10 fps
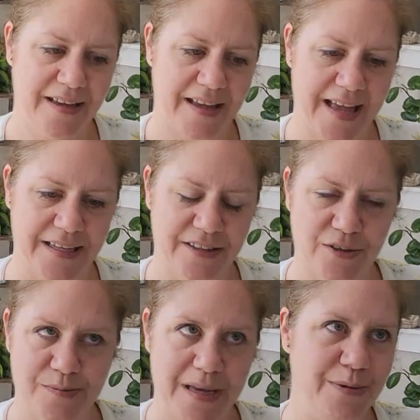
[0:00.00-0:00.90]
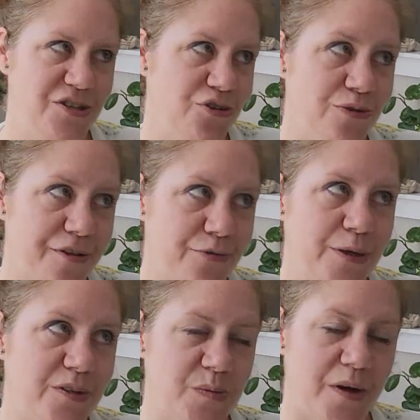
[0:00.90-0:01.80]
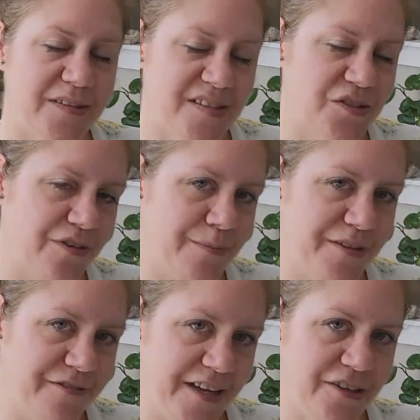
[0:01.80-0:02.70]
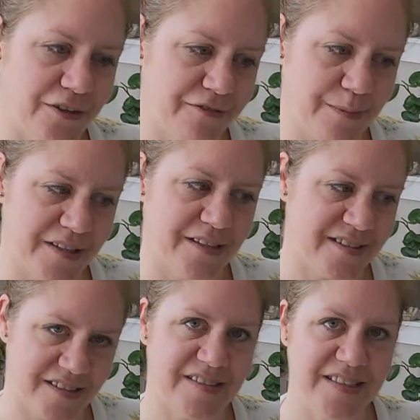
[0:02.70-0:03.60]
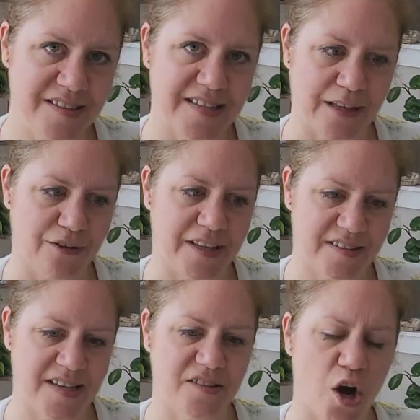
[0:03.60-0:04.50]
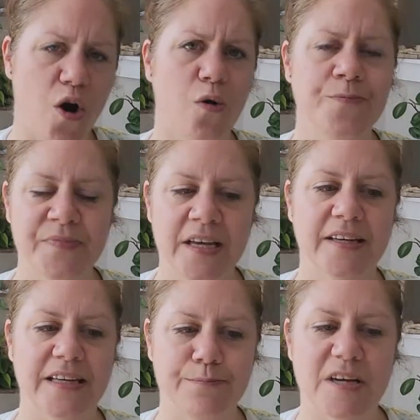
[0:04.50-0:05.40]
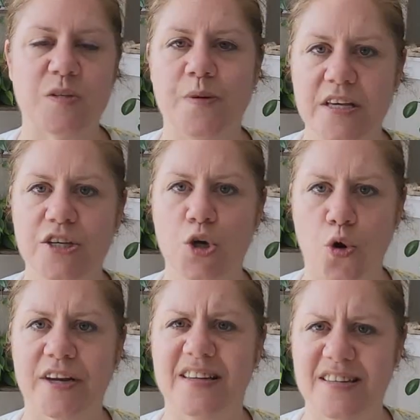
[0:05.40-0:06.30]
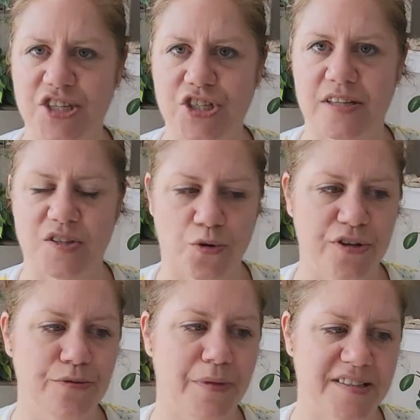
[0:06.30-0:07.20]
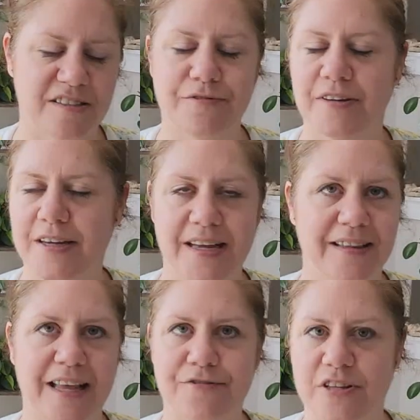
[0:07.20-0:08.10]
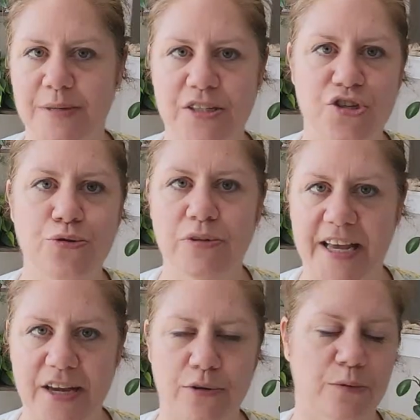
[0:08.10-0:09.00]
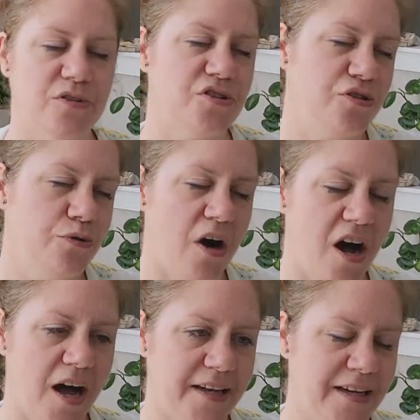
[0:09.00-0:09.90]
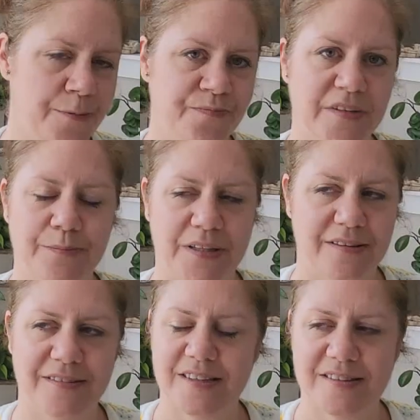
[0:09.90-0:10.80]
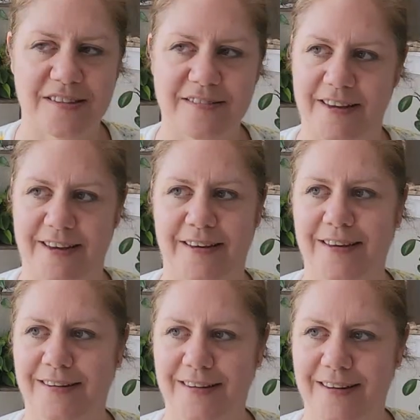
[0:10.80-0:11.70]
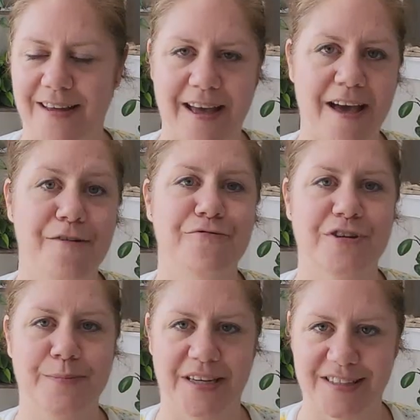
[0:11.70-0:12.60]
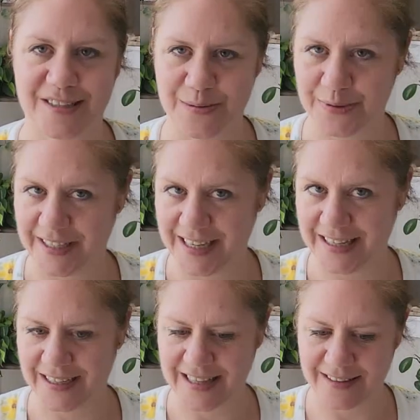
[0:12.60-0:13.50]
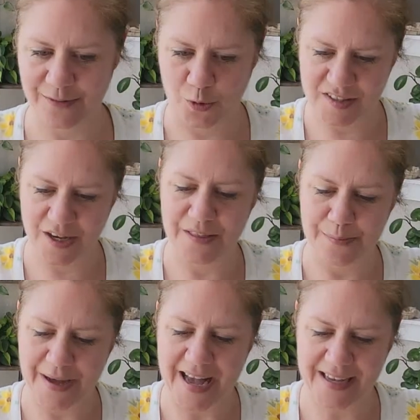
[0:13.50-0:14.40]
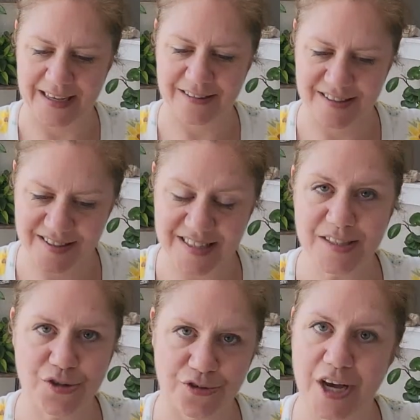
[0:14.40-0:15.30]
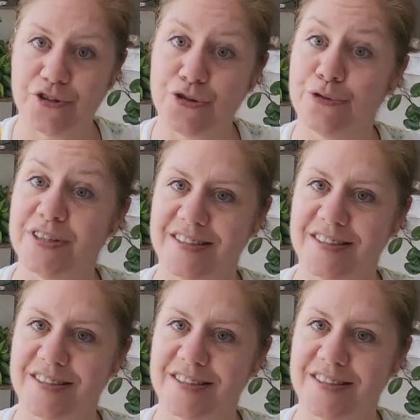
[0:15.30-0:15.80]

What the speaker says: And there's maybe 2 or 3 responses from the vendor, from the seed seller that says, oh, it must be your conditions, or you must have left them in too late, or it was too hot. But this is like, everybody's complaining that what's on the packet, the seeds are not true to